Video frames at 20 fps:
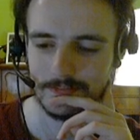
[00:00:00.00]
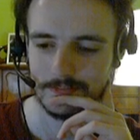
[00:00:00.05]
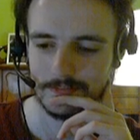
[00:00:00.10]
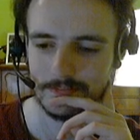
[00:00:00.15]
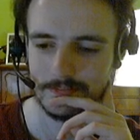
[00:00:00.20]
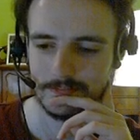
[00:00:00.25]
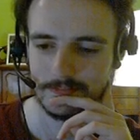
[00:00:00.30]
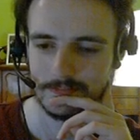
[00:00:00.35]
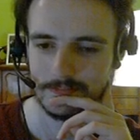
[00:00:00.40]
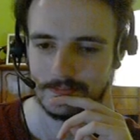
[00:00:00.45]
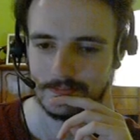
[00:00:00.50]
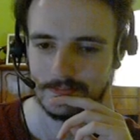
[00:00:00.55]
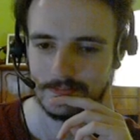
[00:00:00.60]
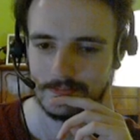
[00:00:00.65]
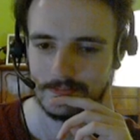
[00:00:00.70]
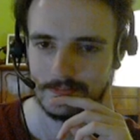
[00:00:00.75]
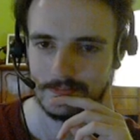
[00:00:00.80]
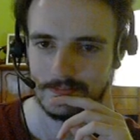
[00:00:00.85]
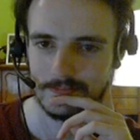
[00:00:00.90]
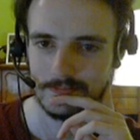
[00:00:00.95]

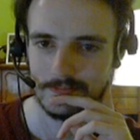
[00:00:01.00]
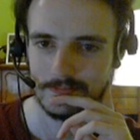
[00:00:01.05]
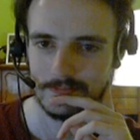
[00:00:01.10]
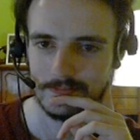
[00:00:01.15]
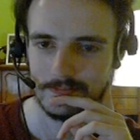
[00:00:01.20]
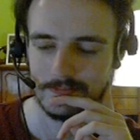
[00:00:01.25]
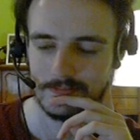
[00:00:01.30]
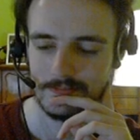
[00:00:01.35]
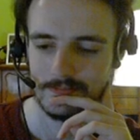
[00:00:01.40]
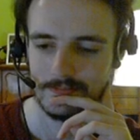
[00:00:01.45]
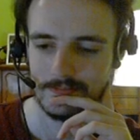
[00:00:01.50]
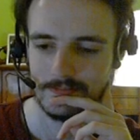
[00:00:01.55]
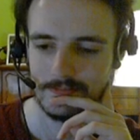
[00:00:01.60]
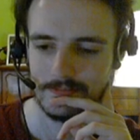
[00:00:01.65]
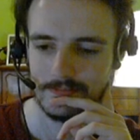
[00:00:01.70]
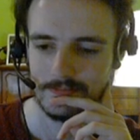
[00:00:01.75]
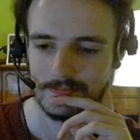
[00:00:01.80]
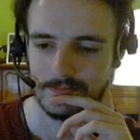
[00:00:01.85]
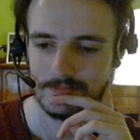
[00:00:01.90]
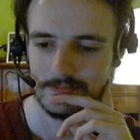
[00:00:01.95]

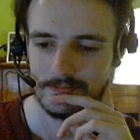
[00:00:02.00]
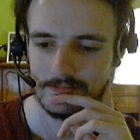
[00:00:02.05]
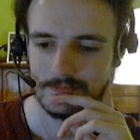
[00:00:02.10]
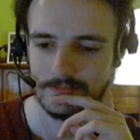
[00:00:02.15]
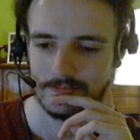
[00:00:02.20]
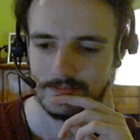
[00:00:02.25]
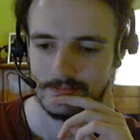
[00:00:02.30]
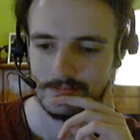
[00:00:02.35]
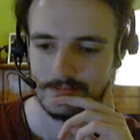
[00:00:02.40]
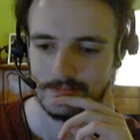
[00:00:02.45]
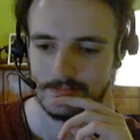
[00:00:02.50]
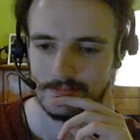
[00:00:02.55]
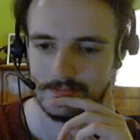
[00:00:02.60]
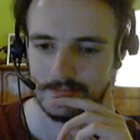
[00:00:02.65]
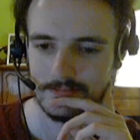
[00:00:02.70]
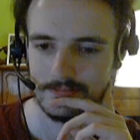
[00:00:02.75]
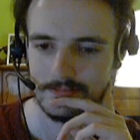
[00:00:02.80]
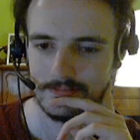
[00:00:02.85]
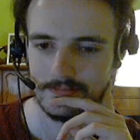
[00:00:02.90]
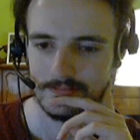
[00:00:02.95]

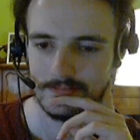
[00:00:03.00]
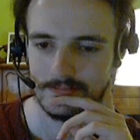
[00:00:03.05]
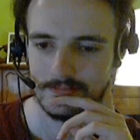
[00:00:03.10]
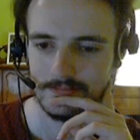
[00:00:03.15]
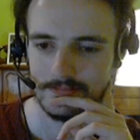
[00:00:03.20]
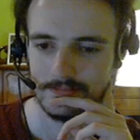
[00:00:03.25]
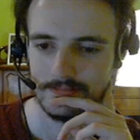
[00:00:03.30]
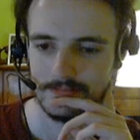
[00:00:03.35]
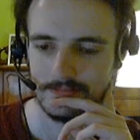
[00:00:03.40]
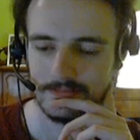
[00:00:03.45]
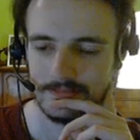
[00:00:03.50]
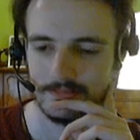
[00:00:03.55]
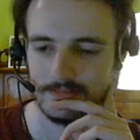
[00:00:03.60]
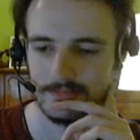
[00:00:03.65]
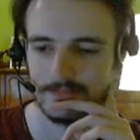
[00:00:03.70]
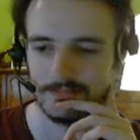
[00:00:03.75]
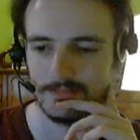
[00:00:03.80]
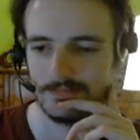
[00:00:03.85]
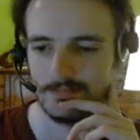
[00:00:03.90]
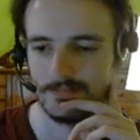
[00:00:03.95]

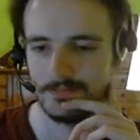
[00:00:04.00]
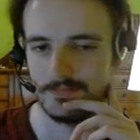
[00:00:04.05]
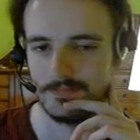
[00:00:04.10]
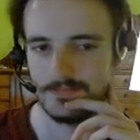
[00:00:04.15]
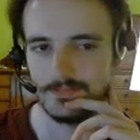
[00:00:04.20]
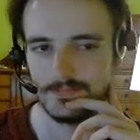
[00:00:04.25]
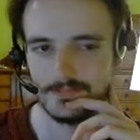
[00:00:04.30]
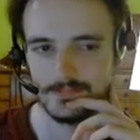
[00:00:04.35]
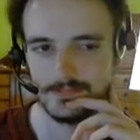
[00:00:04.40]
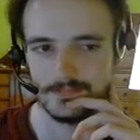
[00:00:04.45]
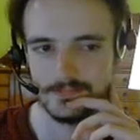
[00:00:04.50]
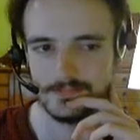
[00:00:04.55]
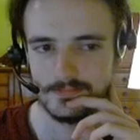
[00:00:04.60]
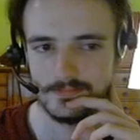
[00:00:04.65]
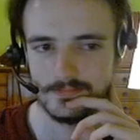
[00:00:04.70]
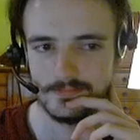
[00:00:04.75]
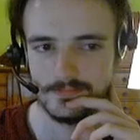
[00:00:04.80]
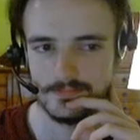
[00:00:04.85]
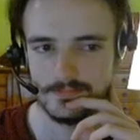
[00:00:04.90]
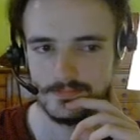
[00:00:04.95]

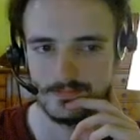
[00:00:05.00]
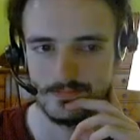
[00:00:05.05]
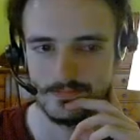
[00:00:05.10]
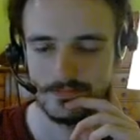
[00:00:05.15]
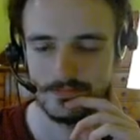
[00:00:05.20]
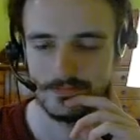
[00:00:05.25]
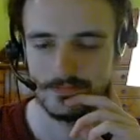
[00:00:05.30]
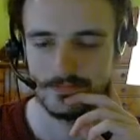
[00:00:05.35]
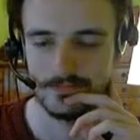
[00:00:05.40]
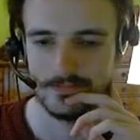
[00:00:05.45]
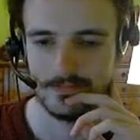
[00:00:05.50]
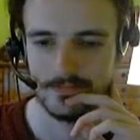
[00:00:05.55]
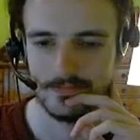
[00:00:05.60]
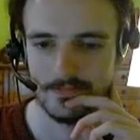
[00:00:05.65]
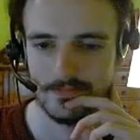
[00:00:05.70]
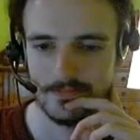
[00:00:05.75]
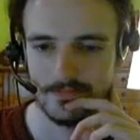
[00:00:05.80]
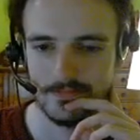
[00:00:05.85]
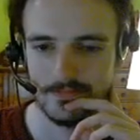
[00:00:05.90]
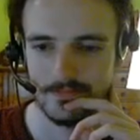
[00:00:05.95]

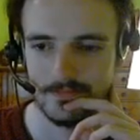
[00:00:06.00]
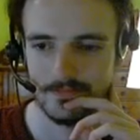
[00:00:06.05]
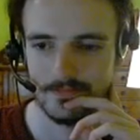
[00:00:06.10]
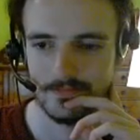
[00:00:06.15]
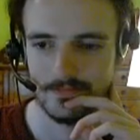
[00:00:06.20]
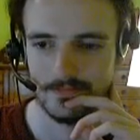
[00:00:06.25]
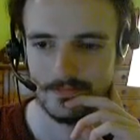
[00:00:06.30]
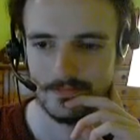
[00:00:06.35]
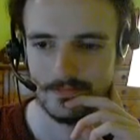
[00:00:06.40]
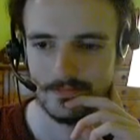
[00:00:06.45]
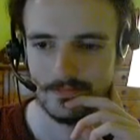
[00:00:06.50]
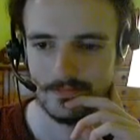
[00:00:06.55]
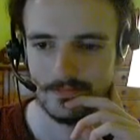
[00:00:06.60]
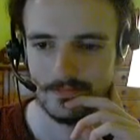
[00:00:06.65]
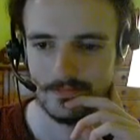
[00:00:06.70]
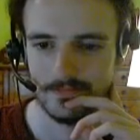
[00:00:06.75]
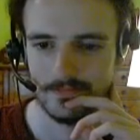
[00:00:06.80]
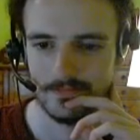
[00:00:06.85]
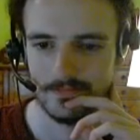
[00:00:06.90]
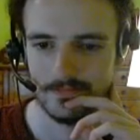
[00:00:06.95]

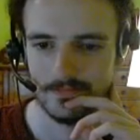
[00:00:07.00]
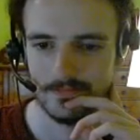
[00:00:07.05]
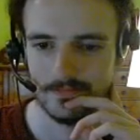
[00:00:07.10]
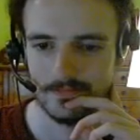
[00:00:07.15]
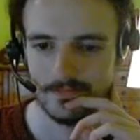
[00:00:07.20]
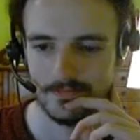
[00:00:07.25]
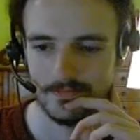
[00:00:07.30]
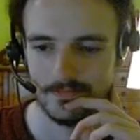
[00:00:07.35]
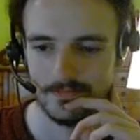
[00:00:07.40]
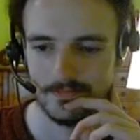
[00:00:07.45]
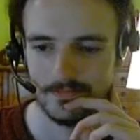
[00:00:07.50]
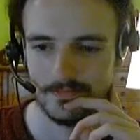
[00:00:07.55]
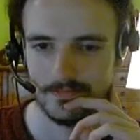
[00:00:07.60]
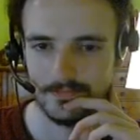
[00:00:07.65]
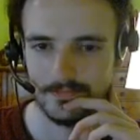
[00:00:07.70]
Nothing is said.